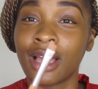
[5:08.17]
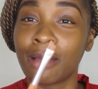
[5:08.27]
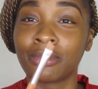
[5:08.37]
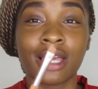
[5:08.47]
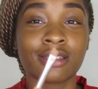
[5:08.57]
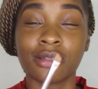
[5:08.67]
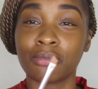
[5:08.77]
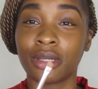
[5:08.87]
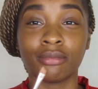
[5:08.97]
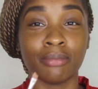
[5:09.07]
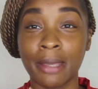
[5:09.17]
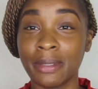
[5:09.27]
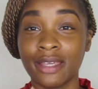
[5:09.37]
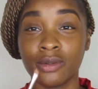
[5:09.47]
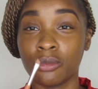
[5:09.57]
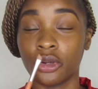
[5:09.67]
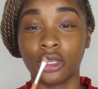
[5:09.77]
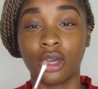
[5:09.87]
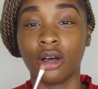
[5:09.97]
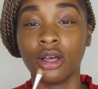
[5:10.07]
I'm guessing, but maybe even more,
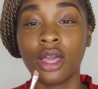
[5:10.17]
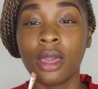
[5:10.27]
y'all.